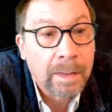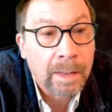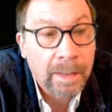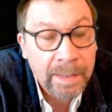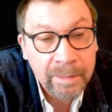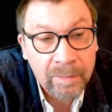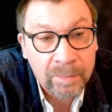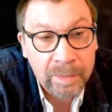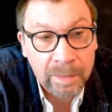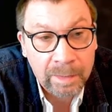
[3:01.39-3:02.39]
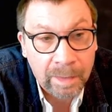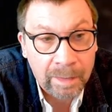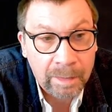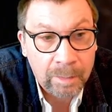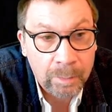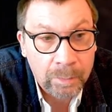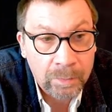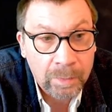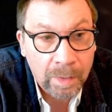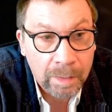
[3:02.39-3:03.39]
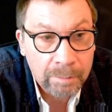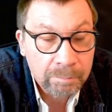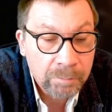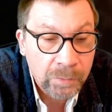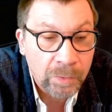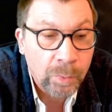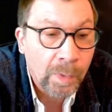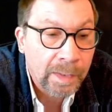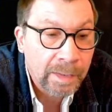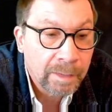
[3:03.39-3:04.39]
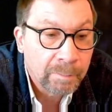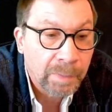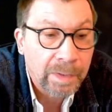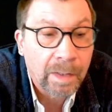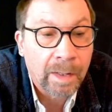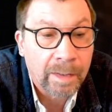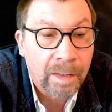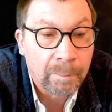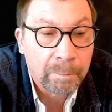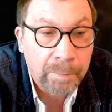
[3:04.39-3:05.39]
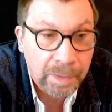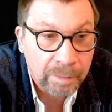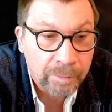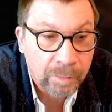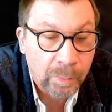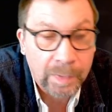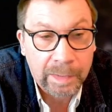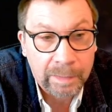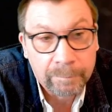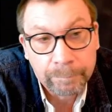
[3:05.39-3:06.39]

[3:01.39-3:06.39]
I like to see that it goes to 20, but not above 20.